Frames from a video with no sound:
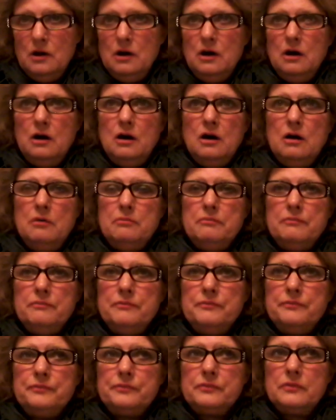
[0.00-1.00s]
I
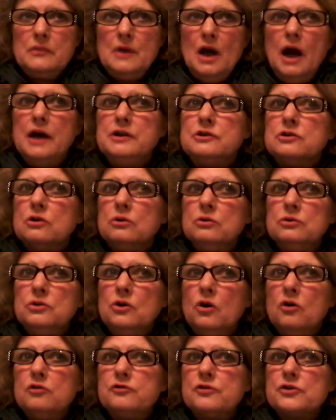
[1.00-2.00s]
don't
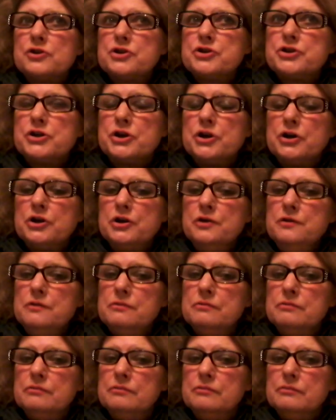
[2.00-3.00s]
know for sure,
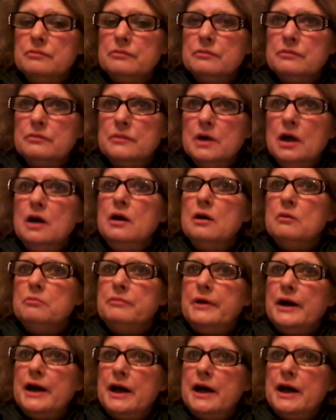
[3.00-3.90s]
but